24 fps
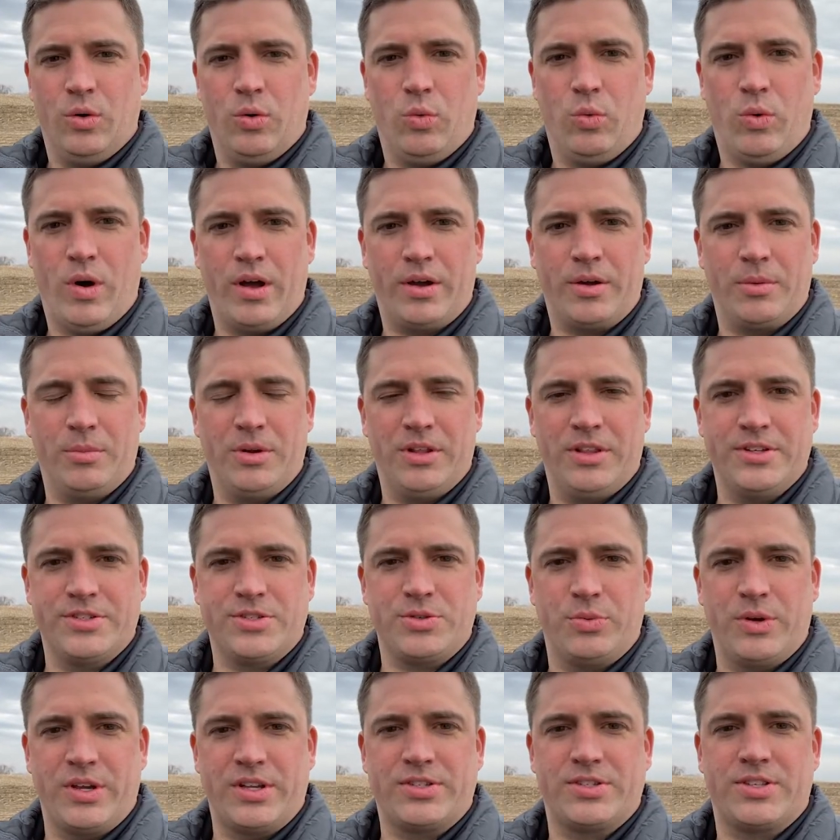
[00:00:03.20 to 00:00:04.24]
Welcome to
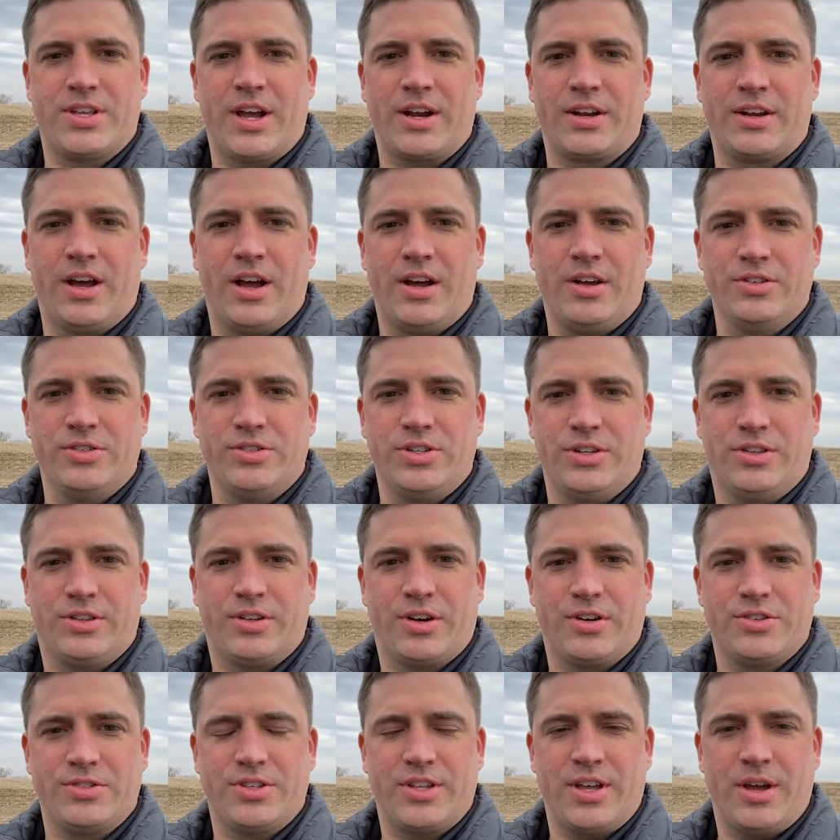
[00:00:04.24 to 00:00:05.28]
this week's Technology
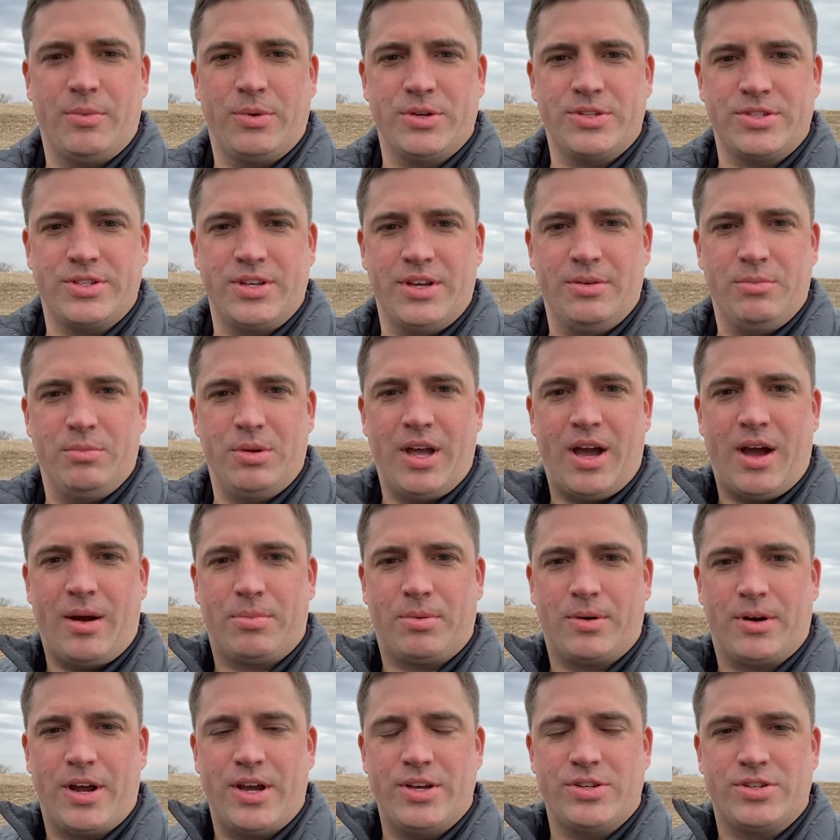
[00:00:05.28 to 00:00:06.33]
Thursday with C & B
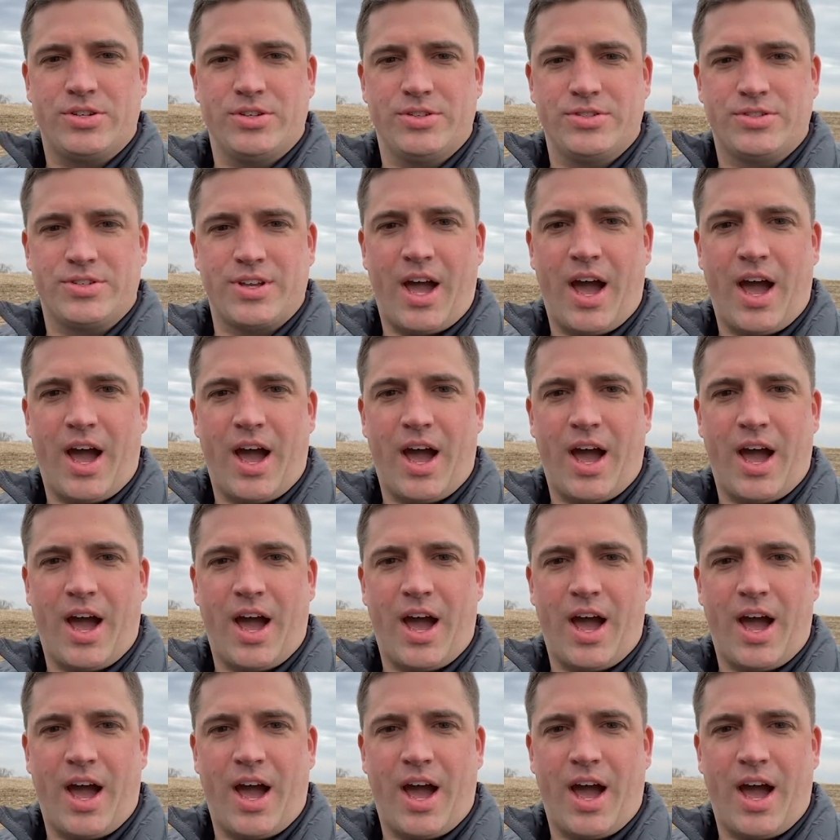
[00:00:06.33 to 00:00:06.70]
Operations.